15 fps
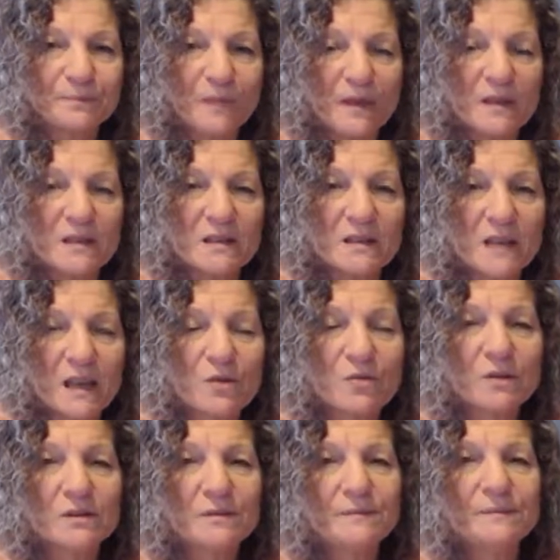
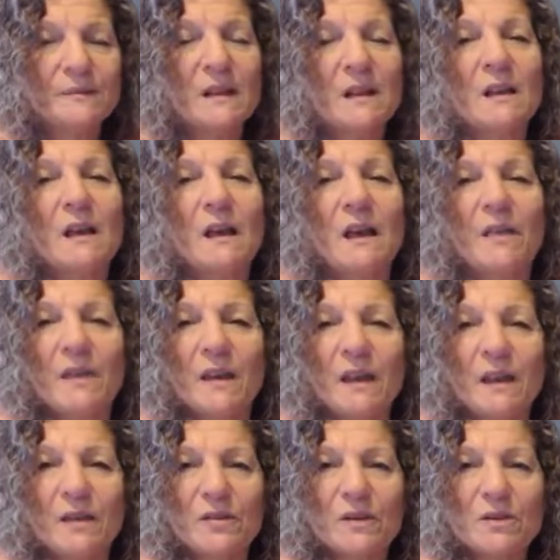sacral, and
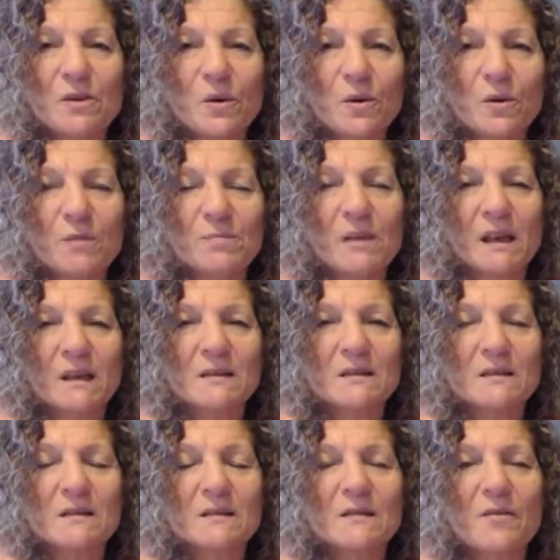then the solar
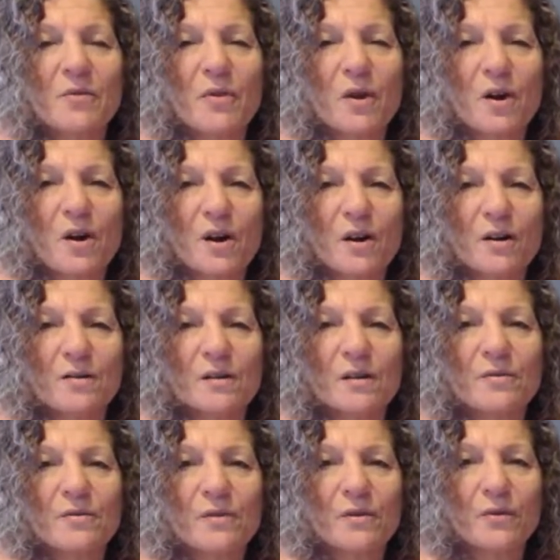plexus, the heart,
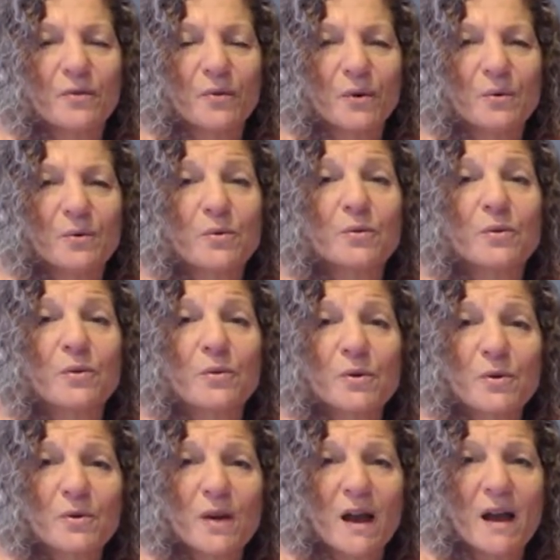the throat, the
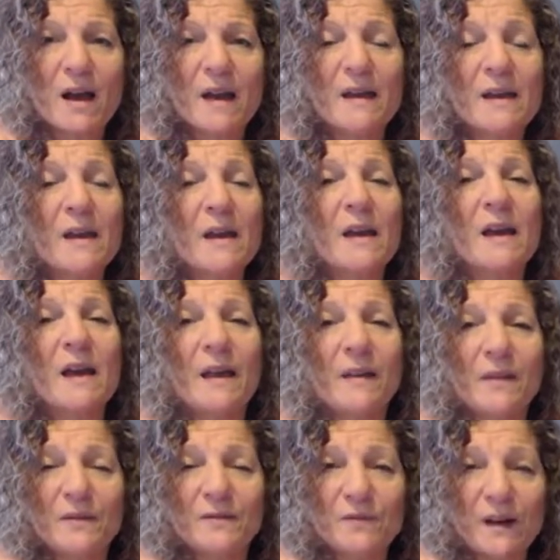third eye, and
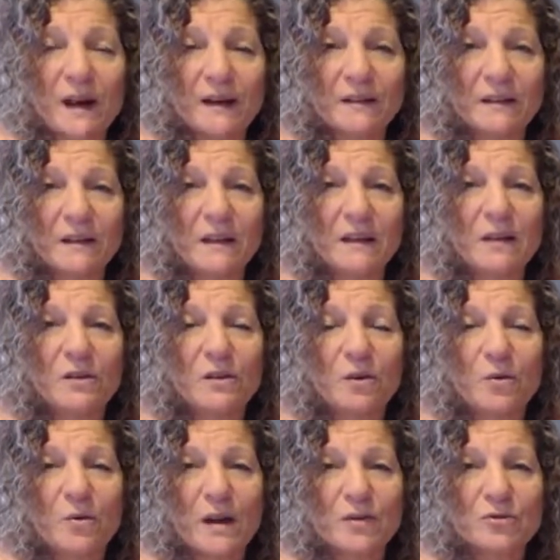then finally the
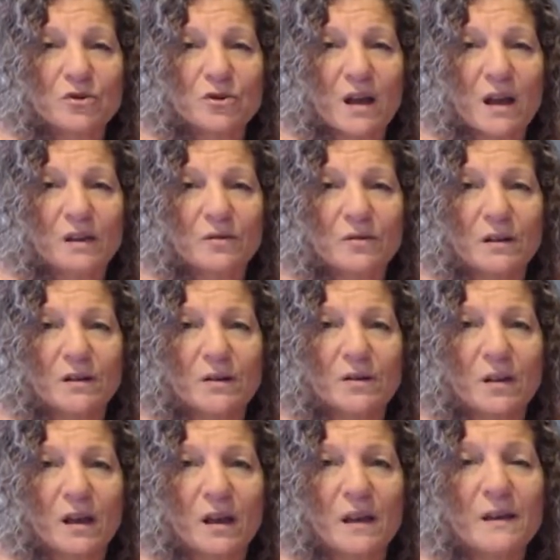crown chakra.
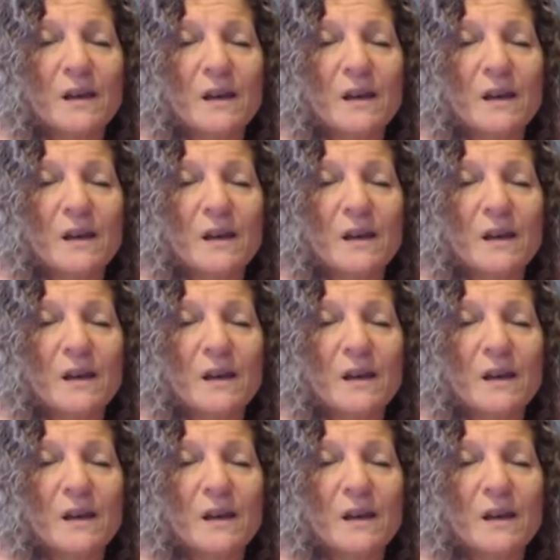Okay,